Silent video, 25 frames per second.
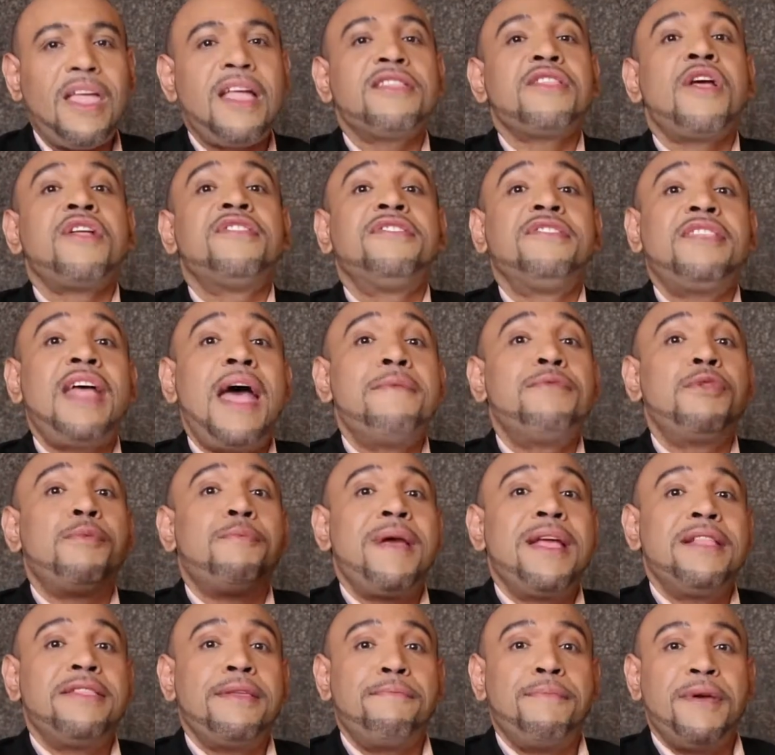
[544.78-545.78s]
Now it's time to
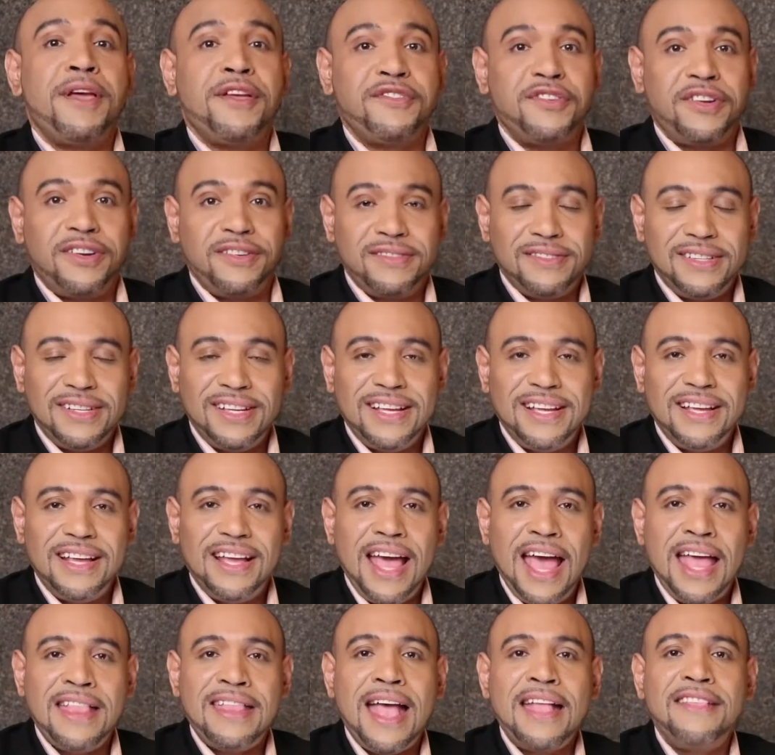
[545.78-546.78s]
paint the picture.
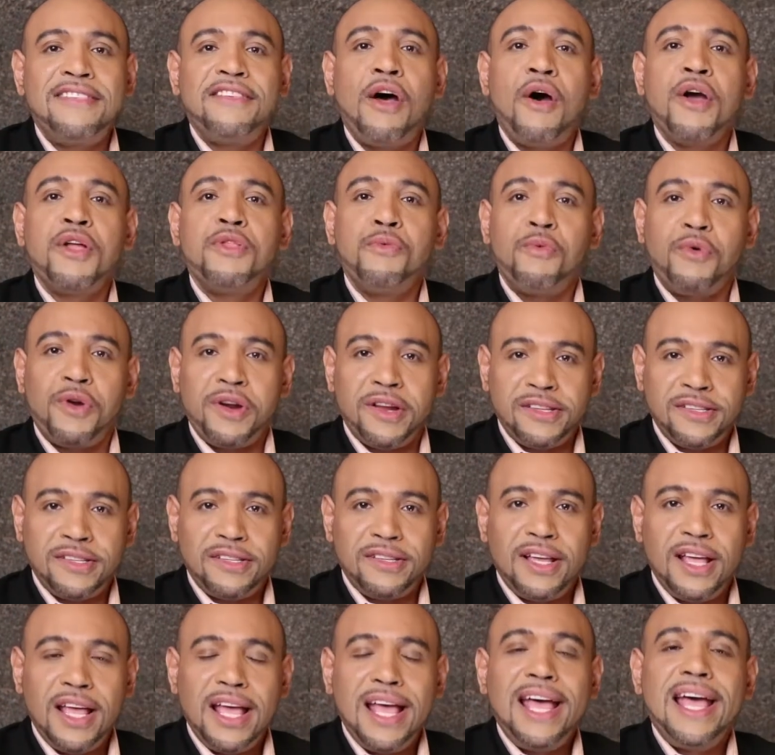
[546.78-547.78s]
And that's how it
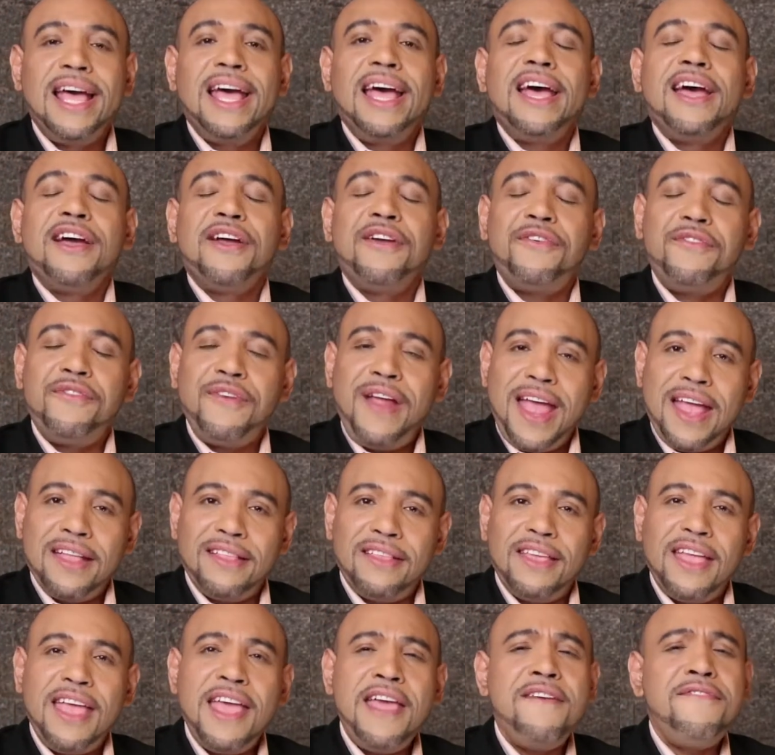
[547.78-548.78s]
works.
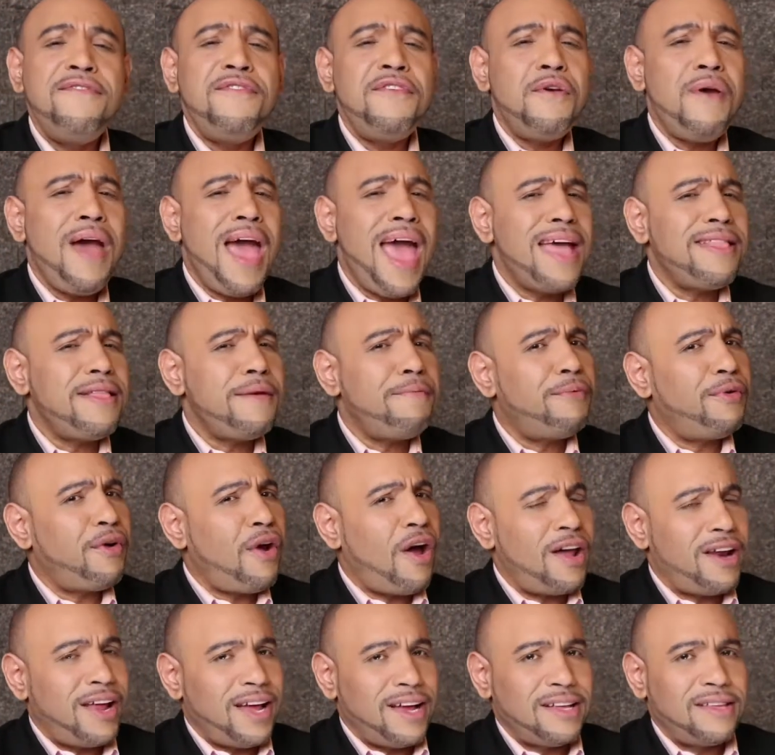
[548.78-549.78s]
Great. If you had a
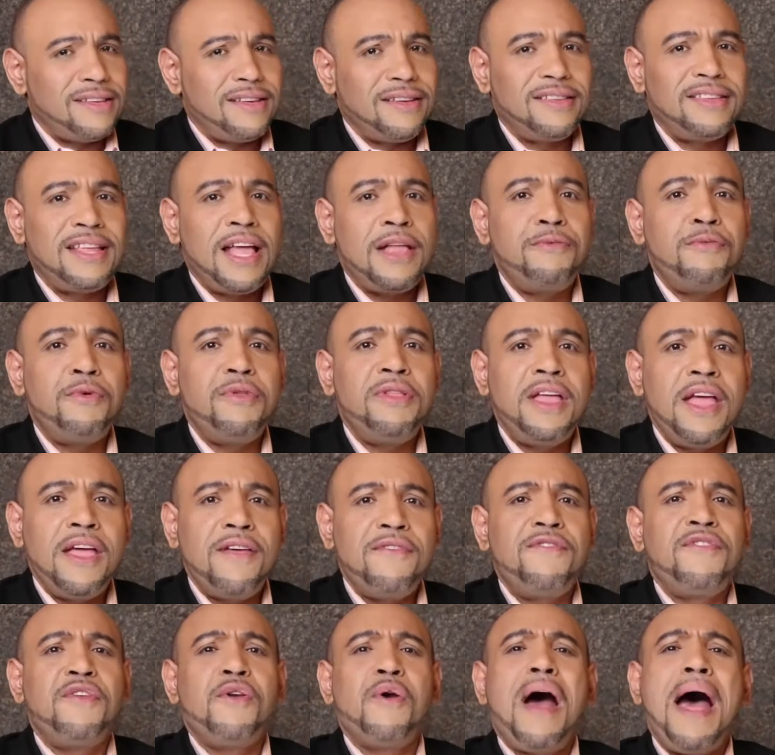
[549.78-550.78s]
product that would
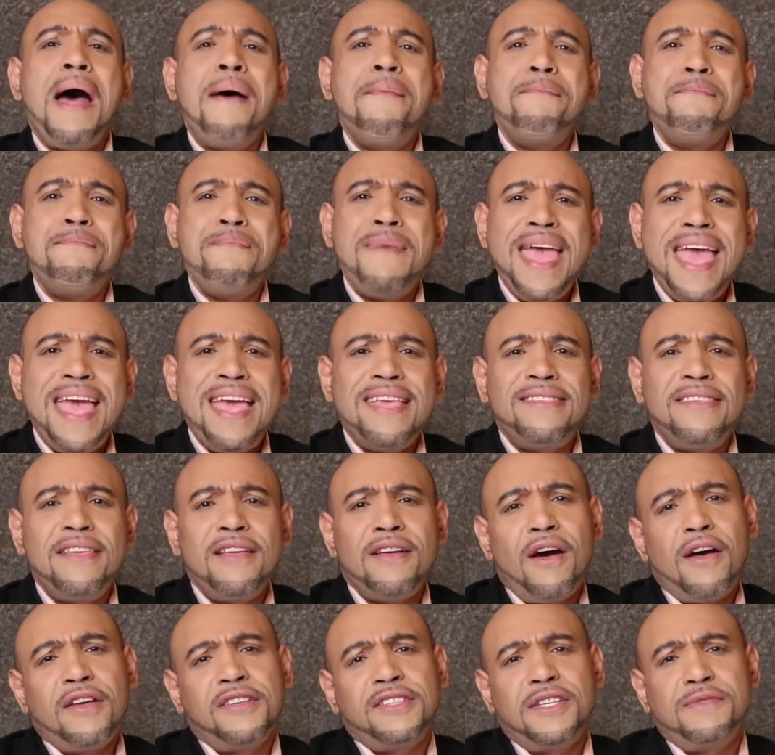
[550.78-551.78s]
give you amazing
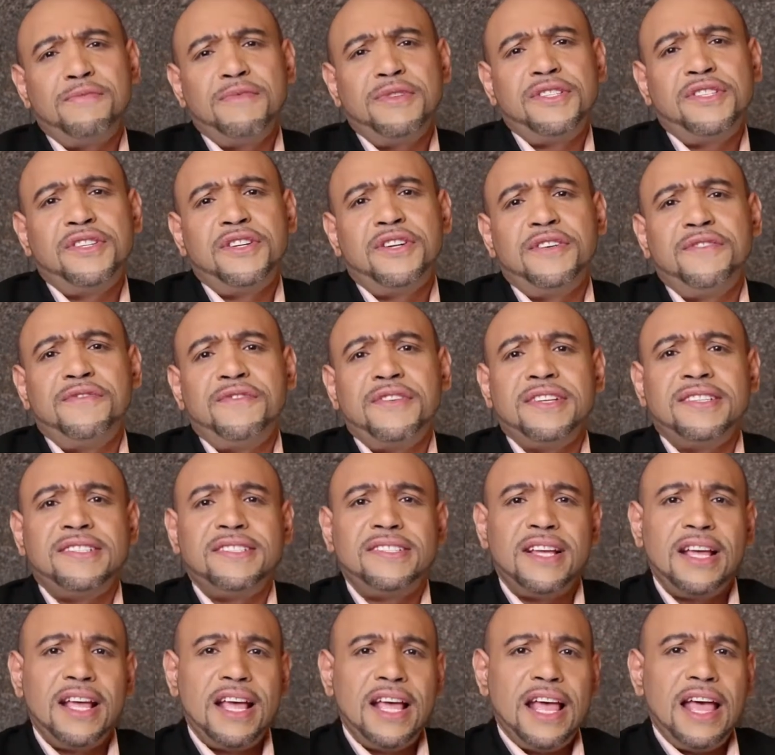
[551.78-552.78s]
customer
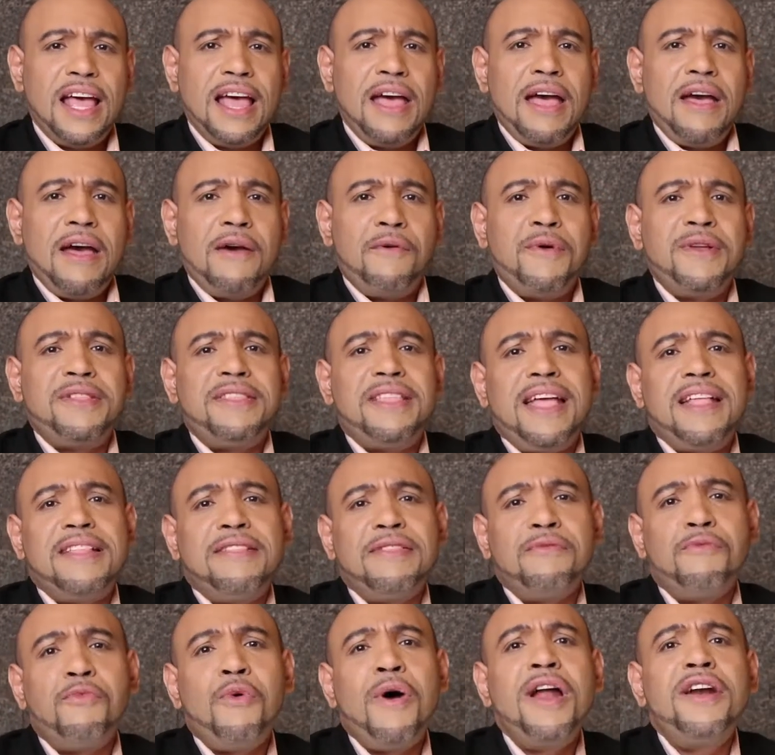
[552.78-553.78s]
service with
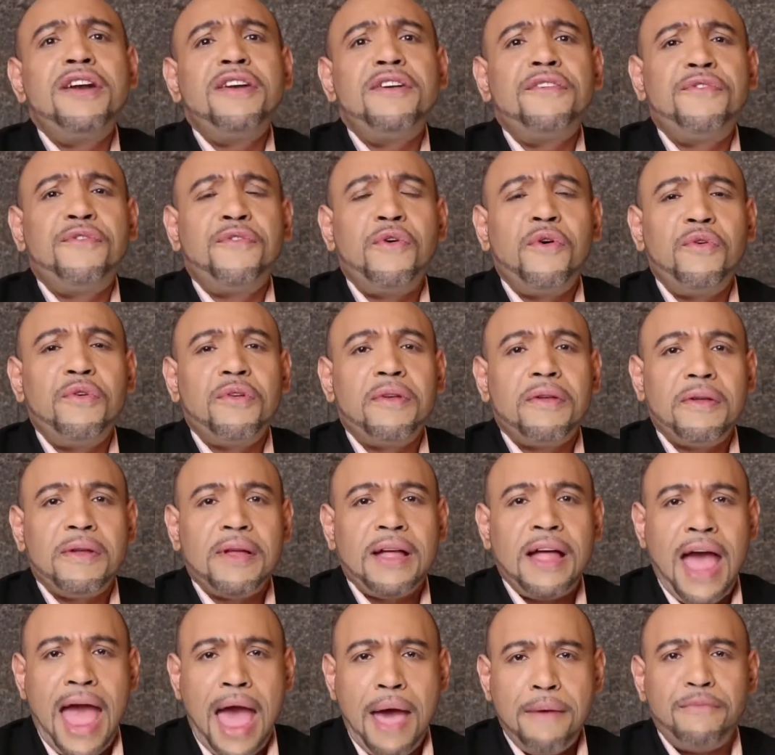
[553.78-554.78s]
a wonderful
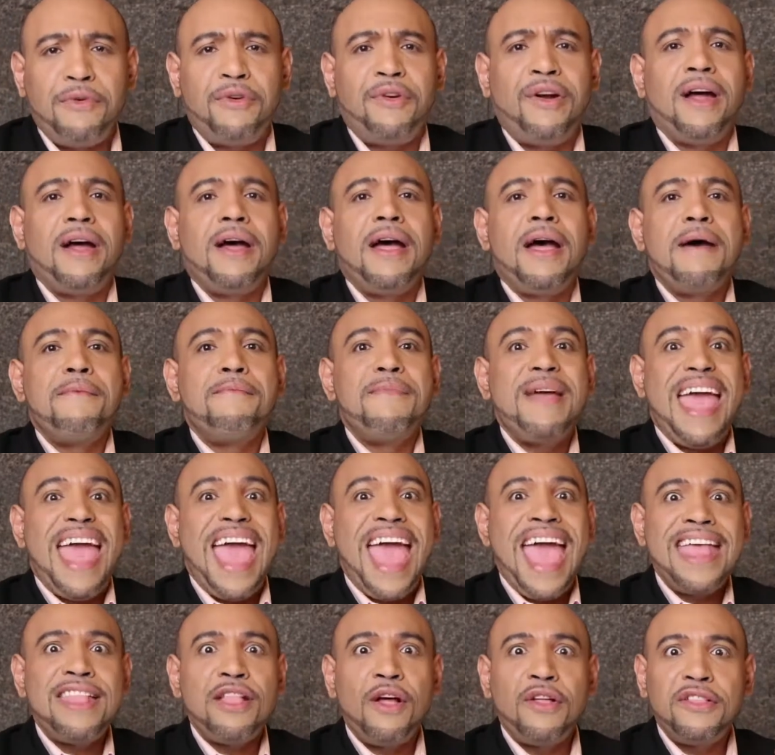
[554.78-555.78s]
camera
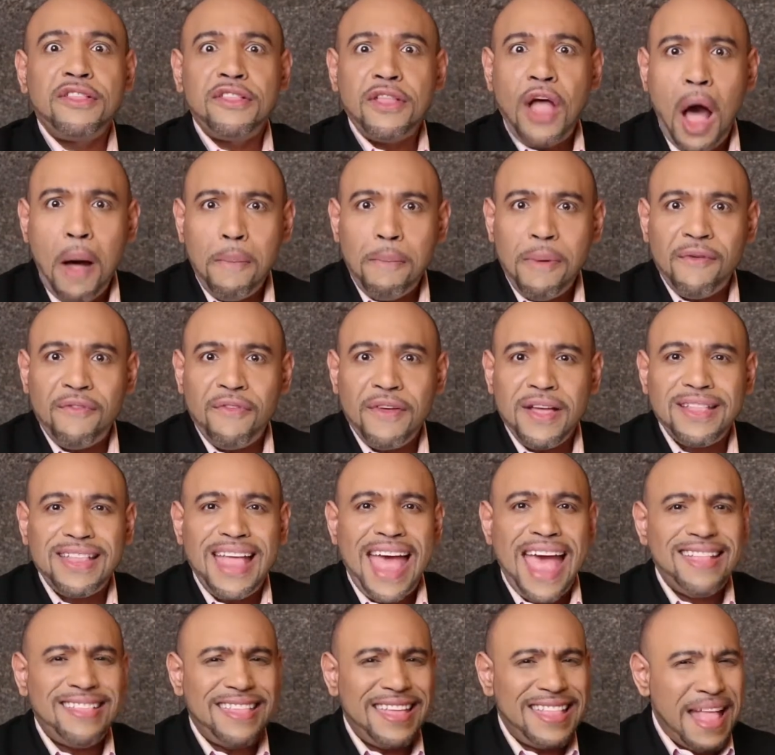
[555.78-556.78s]
and on top of it
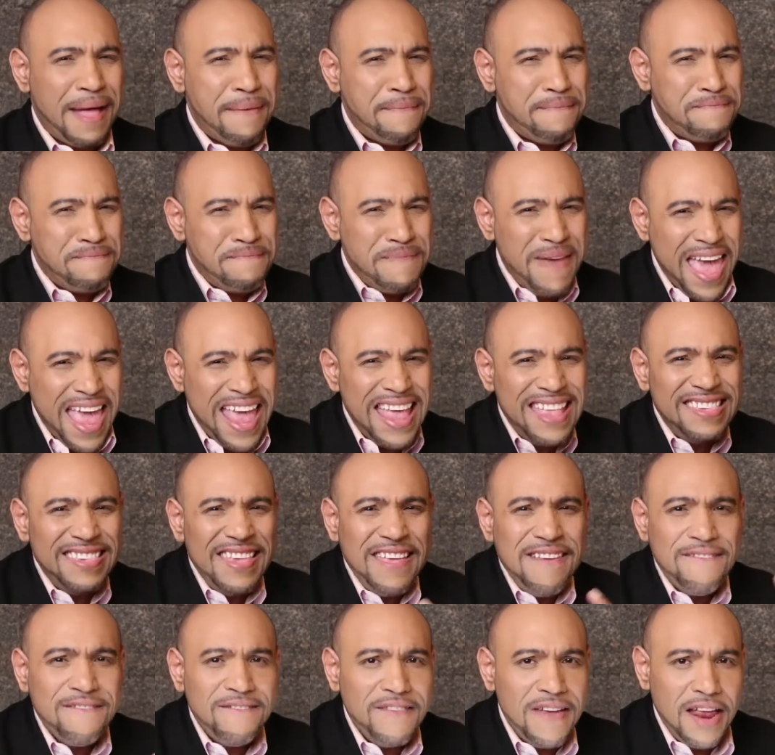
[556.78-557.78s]
had an
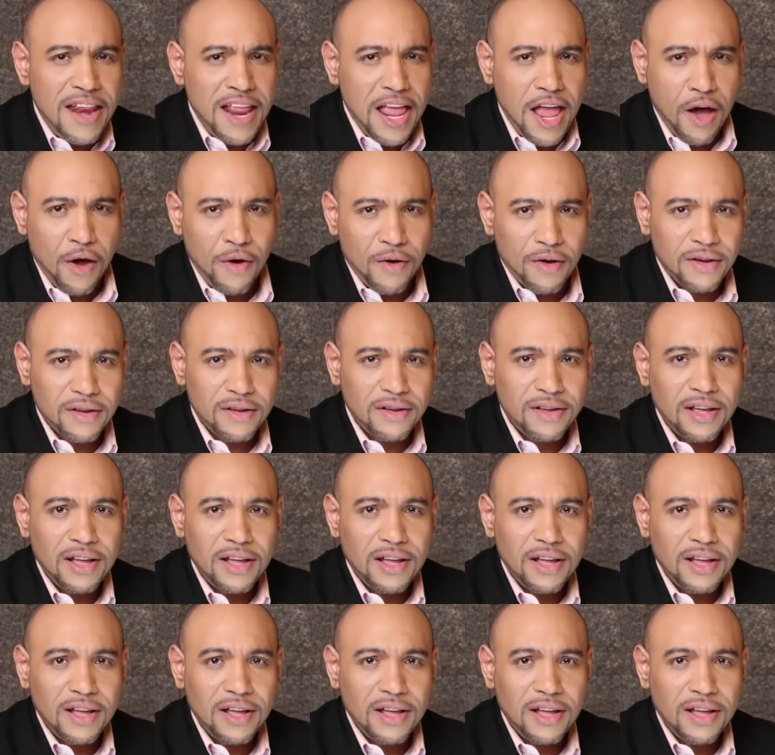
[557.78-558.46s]
amazing video,